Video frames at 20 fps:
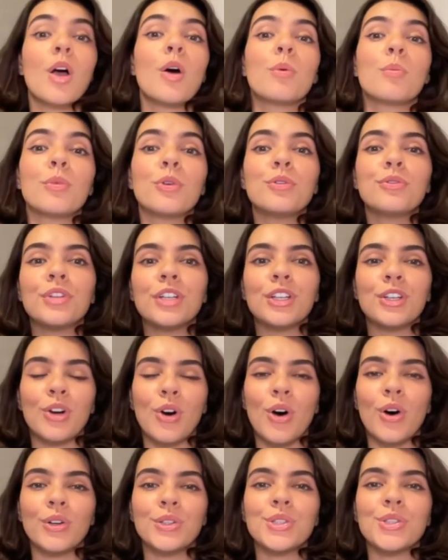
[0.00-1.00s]
Moving
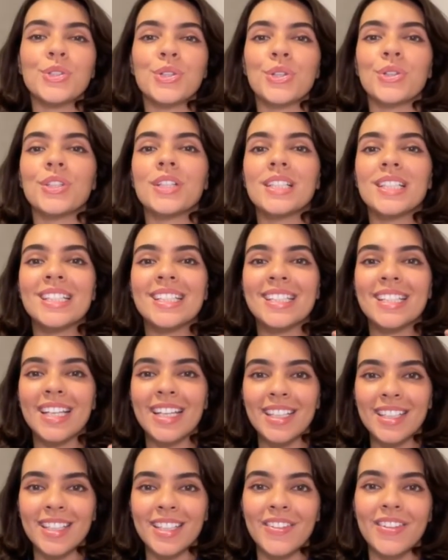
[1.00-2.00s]
on to the
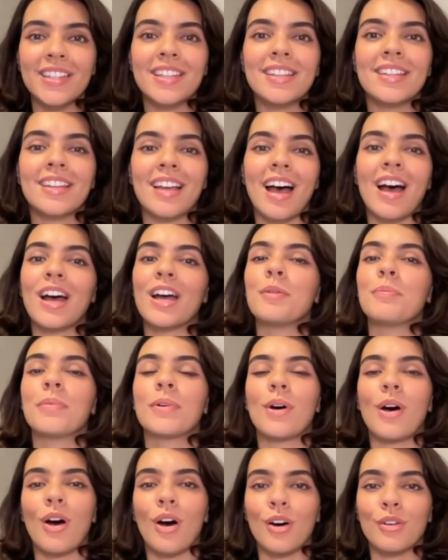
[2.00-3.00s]
6th
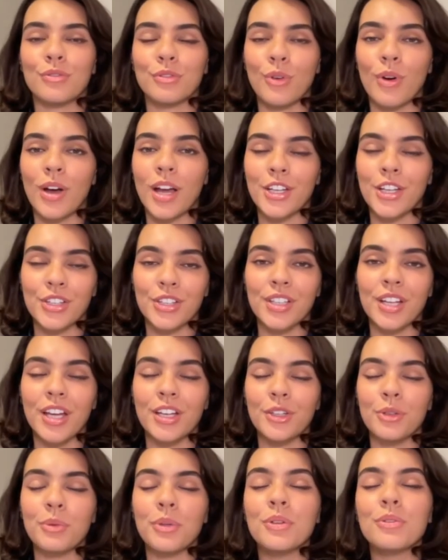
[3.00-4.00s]
type of question
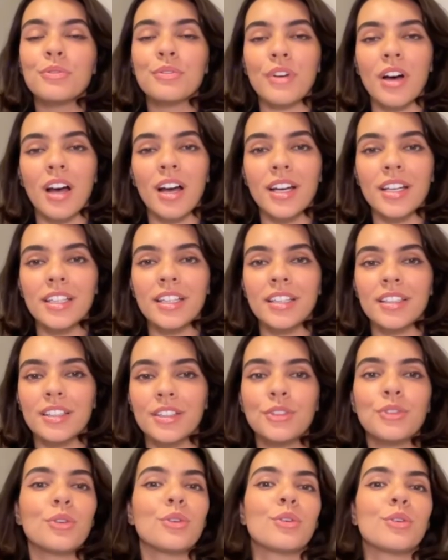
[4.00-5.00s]
that you will find in
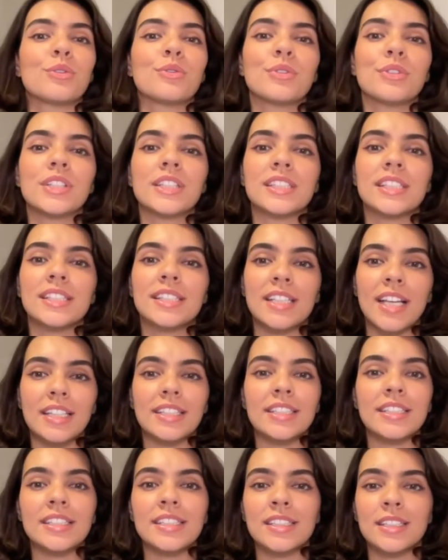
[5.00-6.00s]
the TOEFL is a
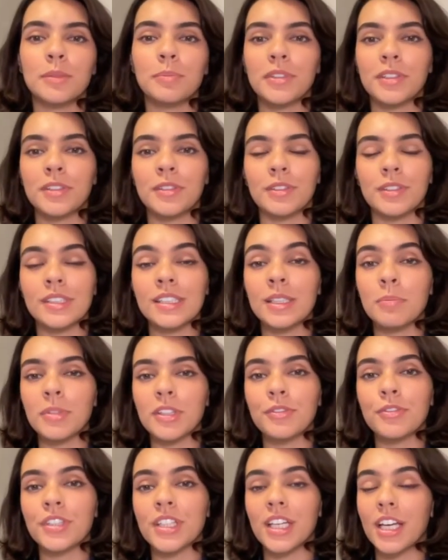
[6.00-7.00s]
sentence
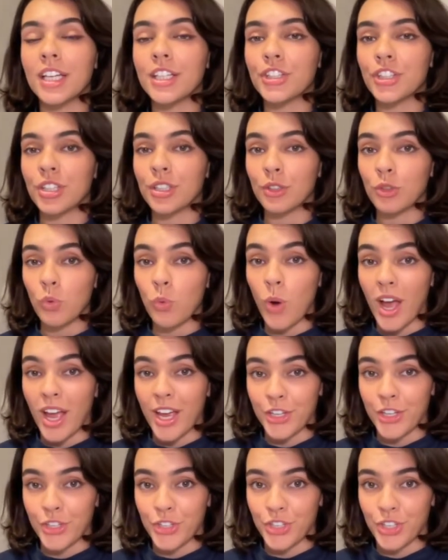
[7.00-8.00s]
simplification
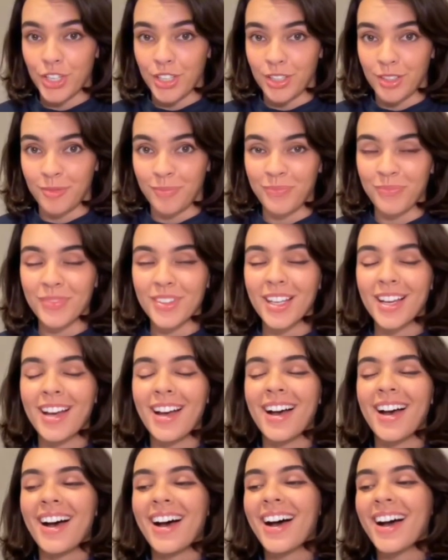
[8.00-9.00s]
question.
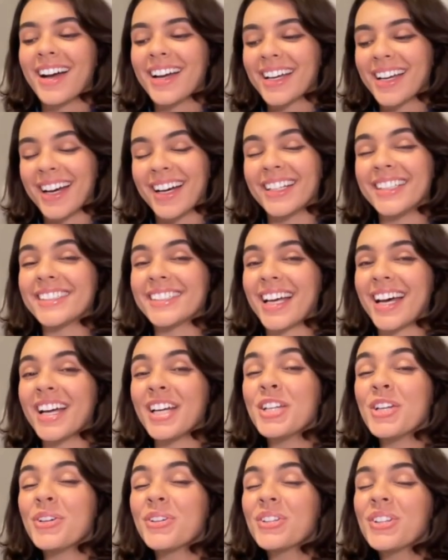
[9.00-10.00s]
Guys, I
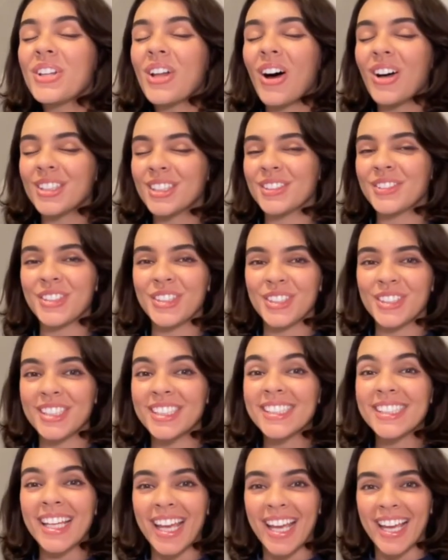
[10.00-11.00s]
know lots of
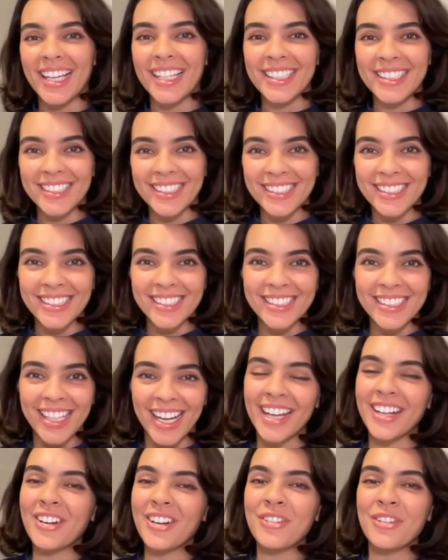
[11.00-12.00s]
students hate this
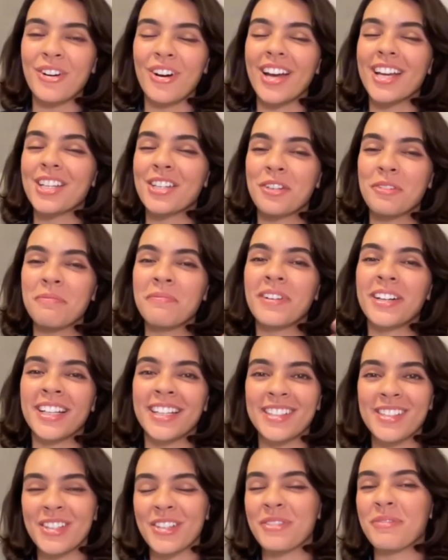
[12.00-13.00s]
kind of question,
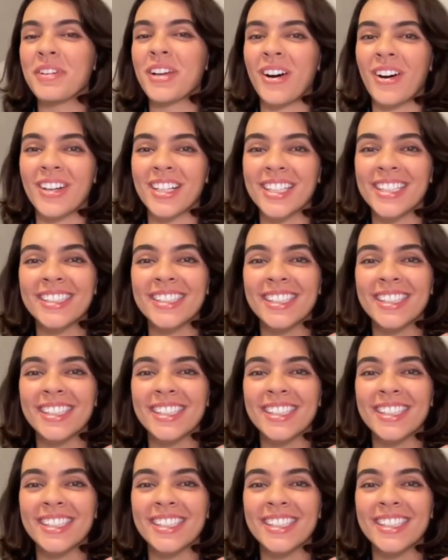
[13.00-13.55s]
but to be honest,